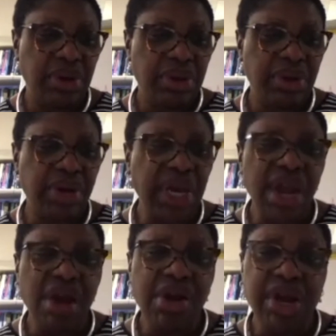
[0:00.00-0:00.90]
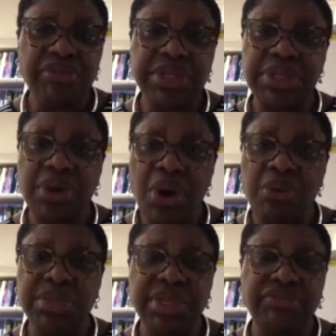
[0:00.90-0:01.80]
They're caregivers in
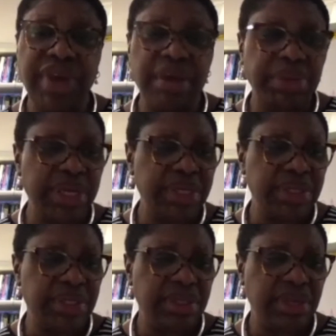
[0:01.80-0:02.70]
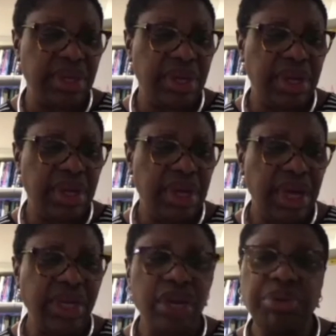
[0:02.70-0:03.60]
homes and families,
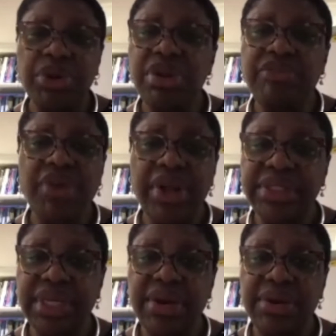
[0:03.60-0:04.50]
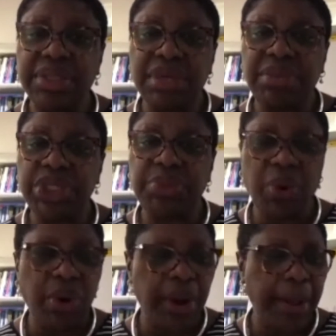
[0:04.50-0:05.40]
and community volunteers, and much more.